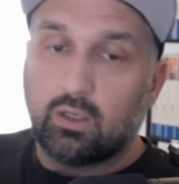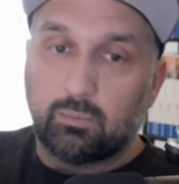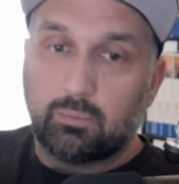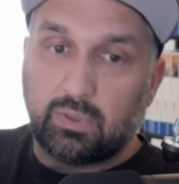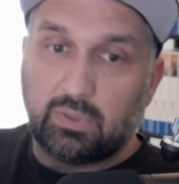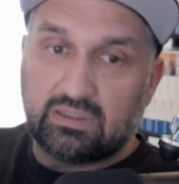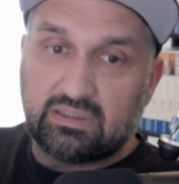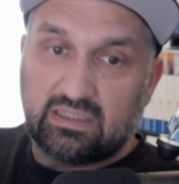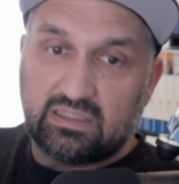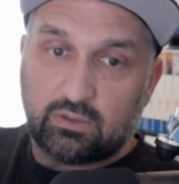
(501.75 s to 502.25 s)

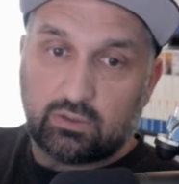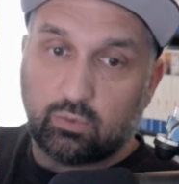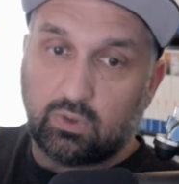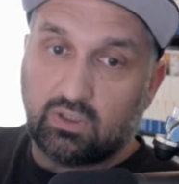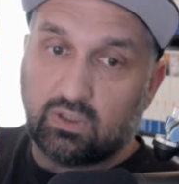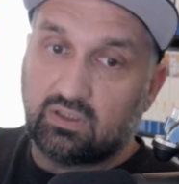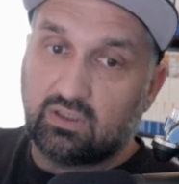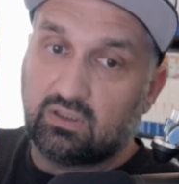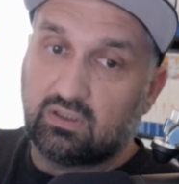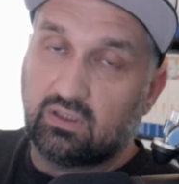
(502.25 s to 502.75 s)
But this
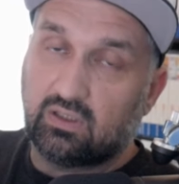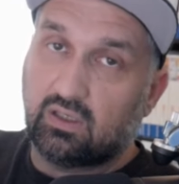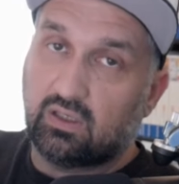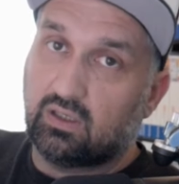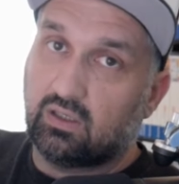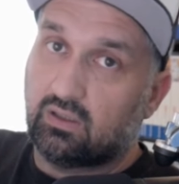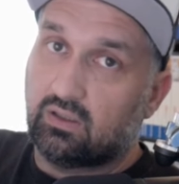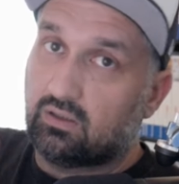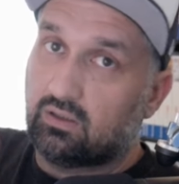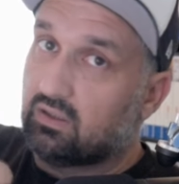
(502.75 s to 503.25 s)
one,
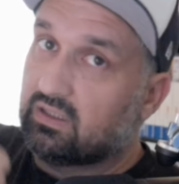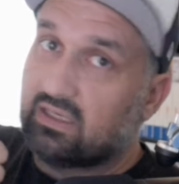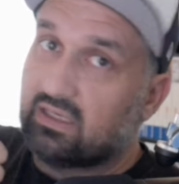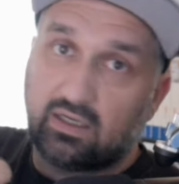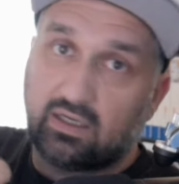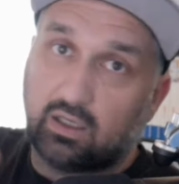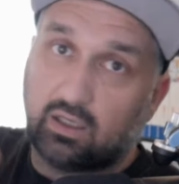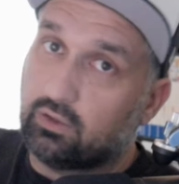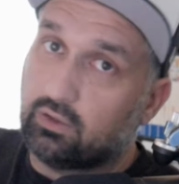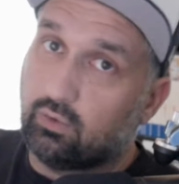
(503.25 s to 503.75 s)
you
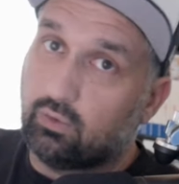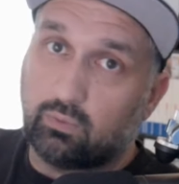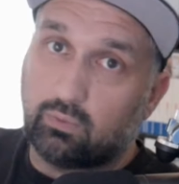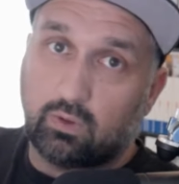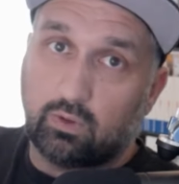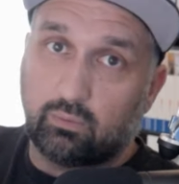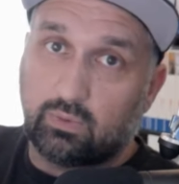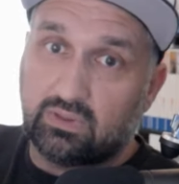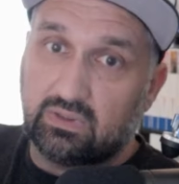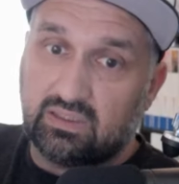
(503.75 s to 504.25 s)
cannot go
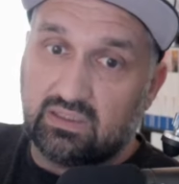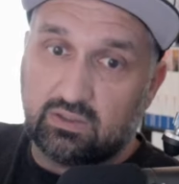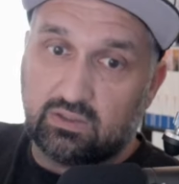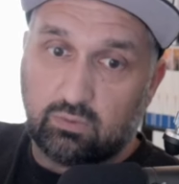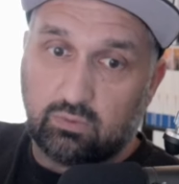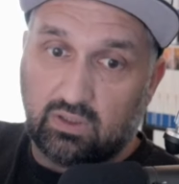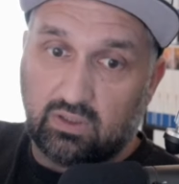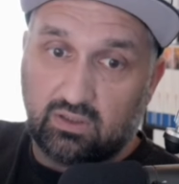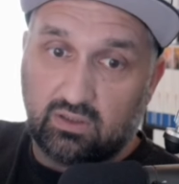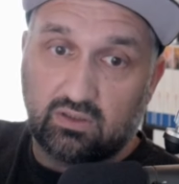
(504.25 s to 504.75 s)
wrong with this
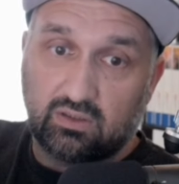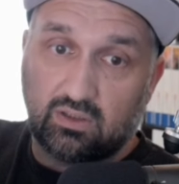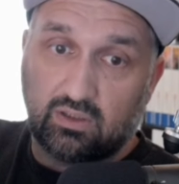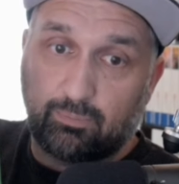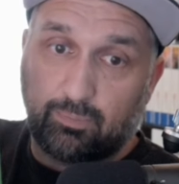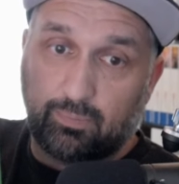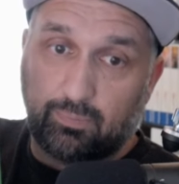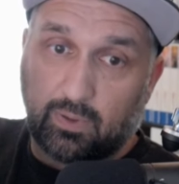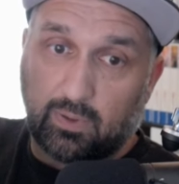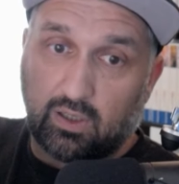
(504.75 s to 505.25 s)
one. The
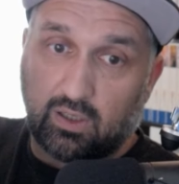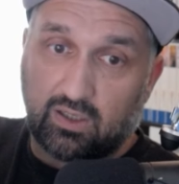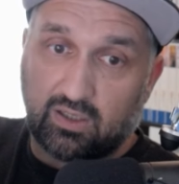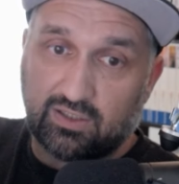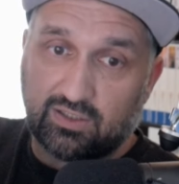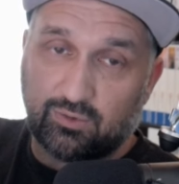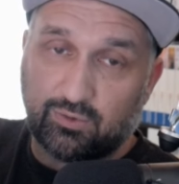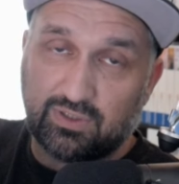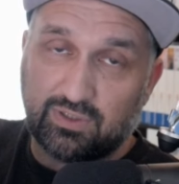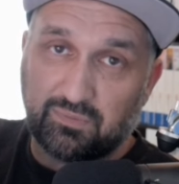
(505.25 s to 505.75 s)

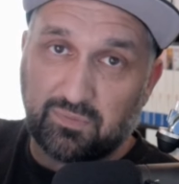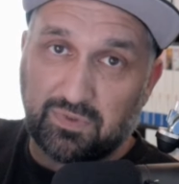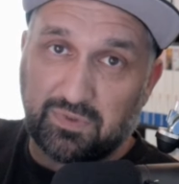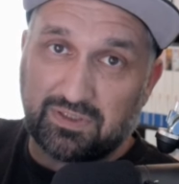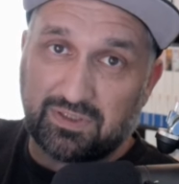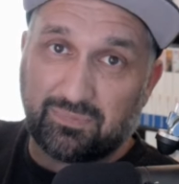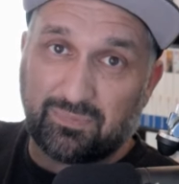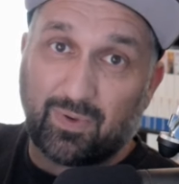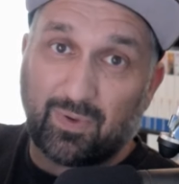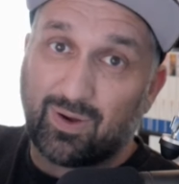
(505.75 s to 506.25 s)
Paws,
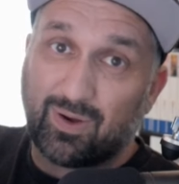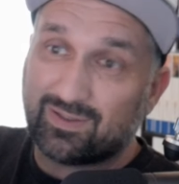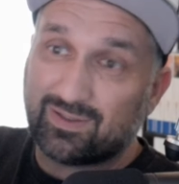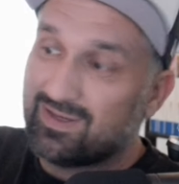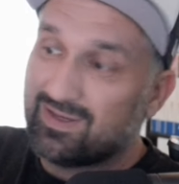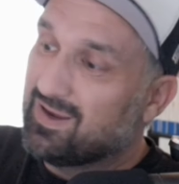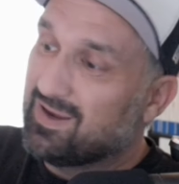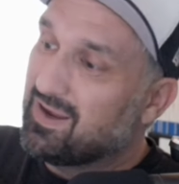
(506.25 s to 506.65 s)
Christmas Paws.